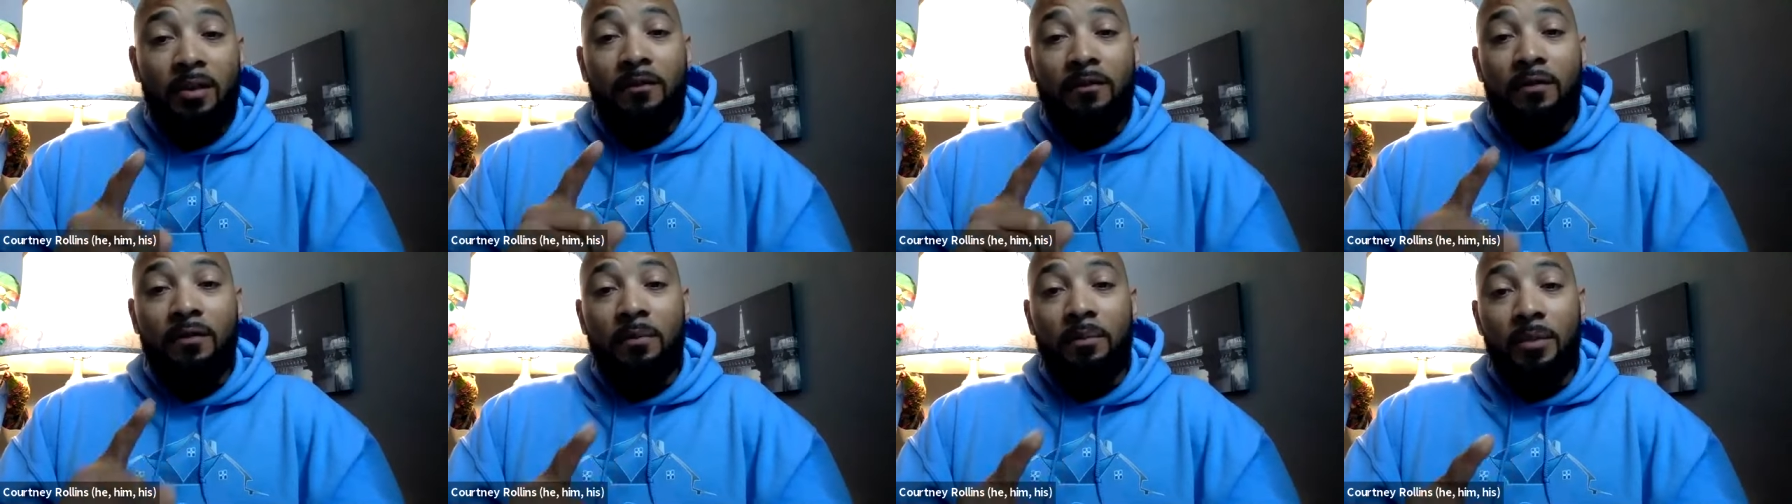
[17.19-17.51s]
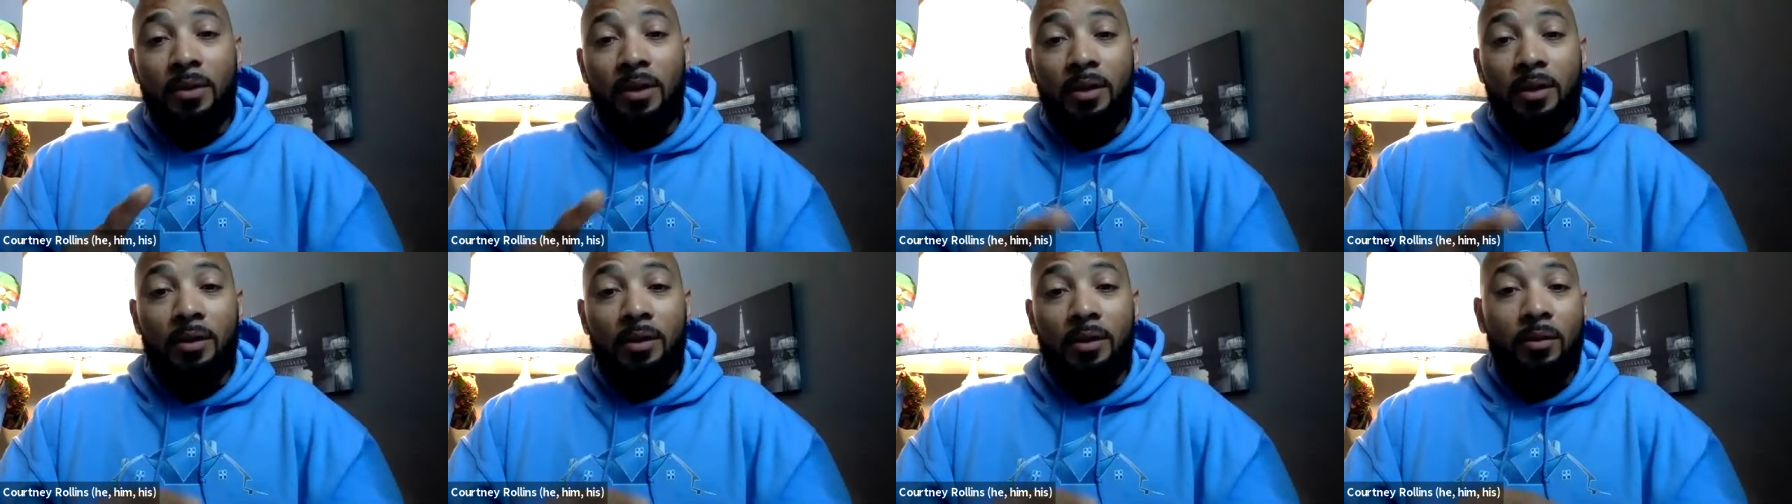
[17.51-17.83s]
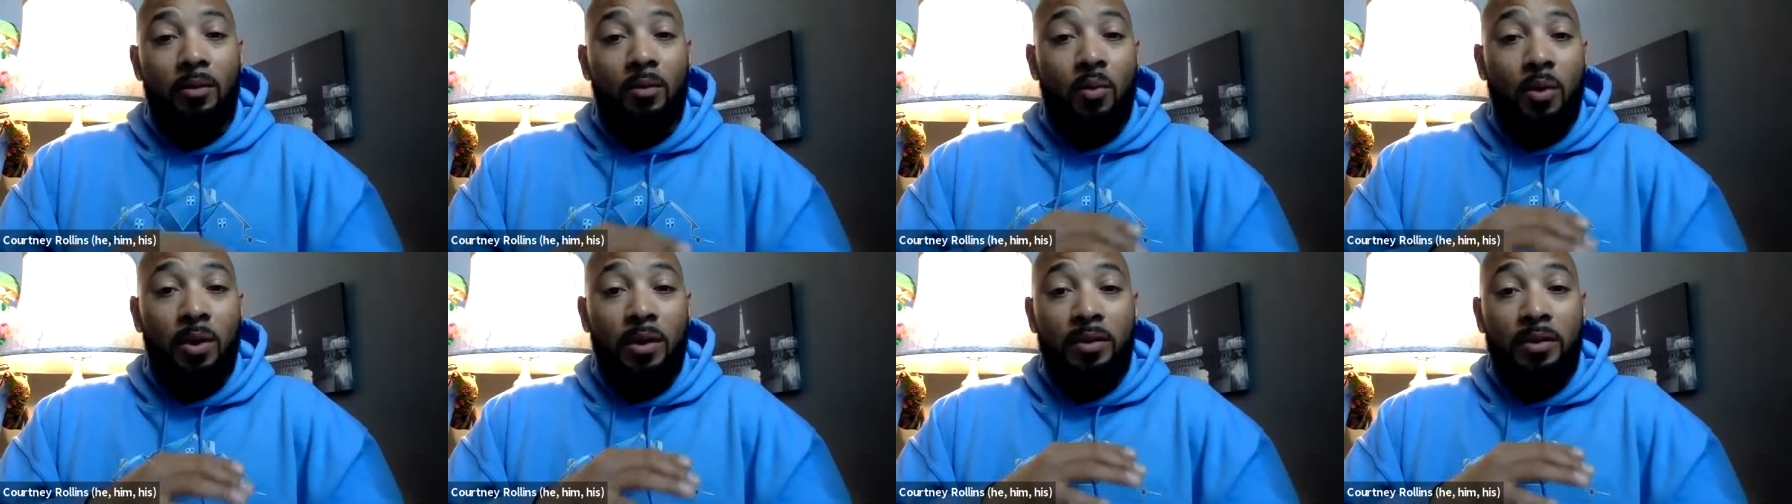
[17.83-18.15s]
familiar
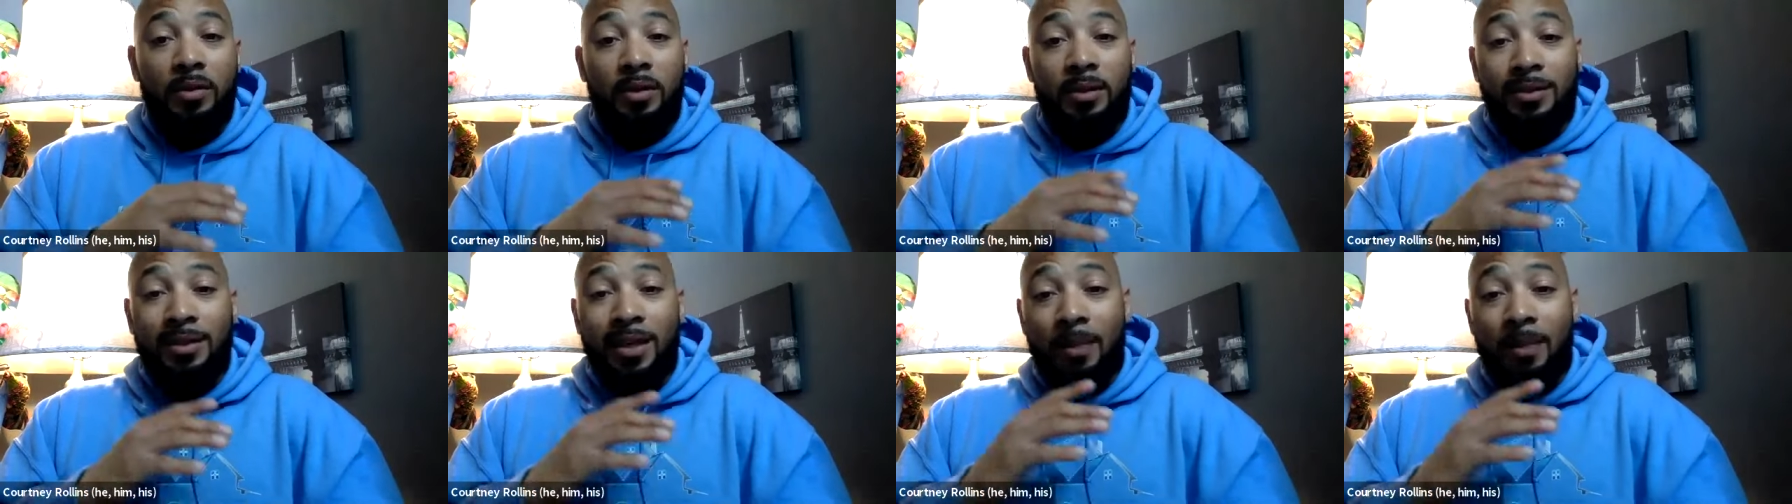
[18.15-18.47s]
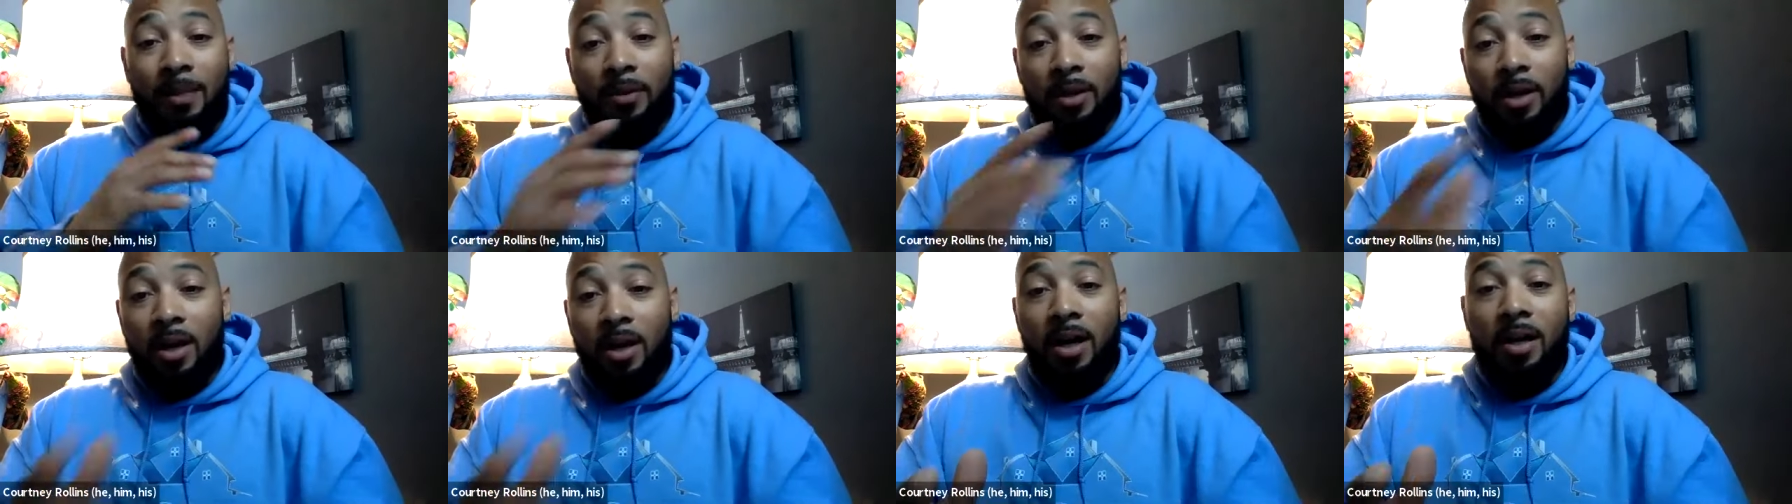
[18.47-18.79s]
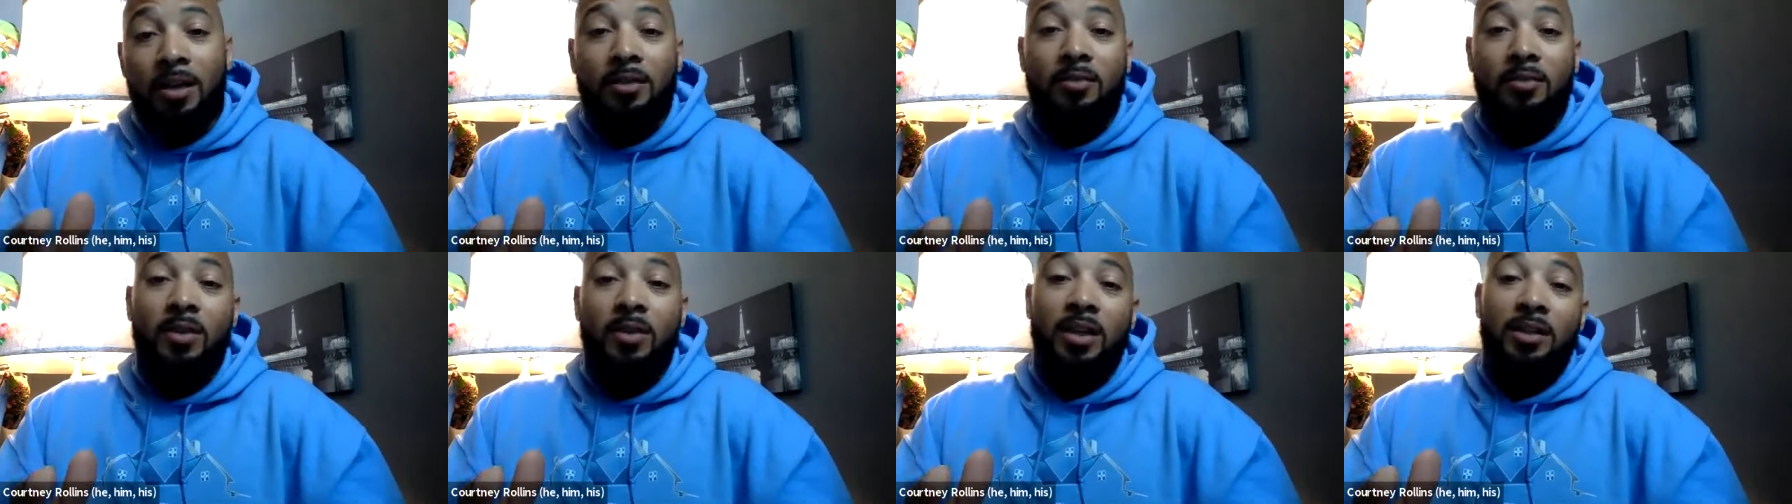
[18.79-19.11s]
with the type of
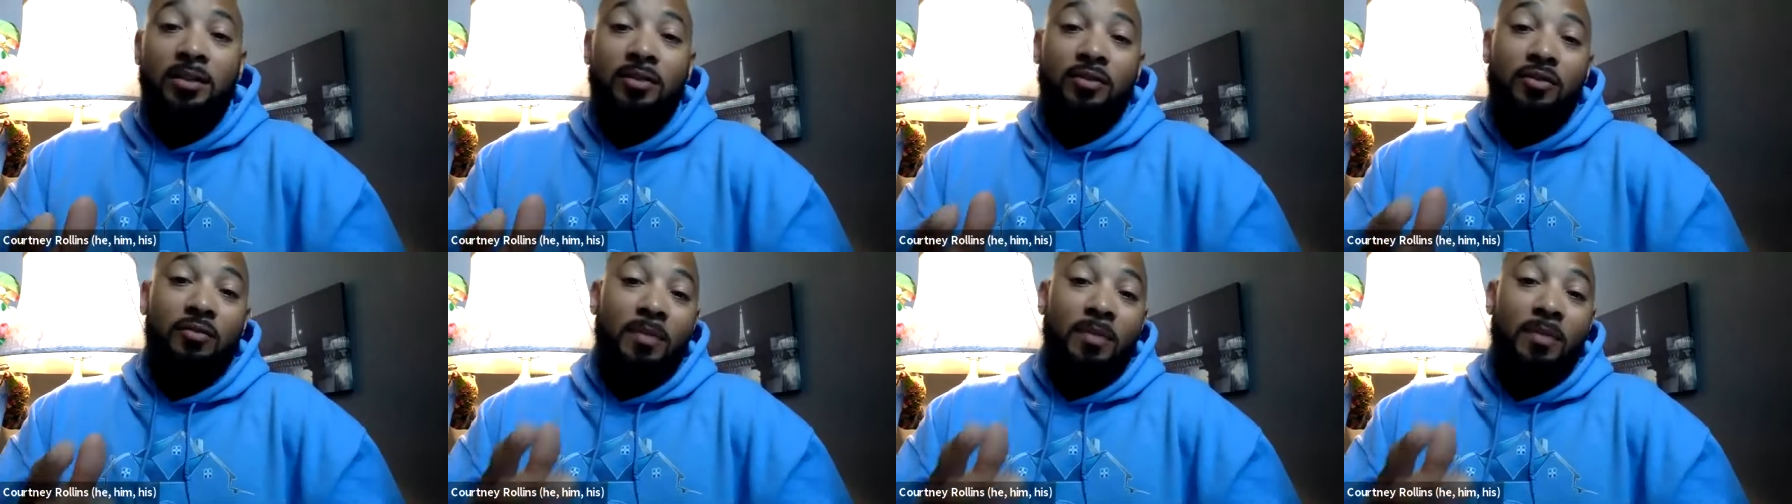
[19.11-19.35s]
contracts that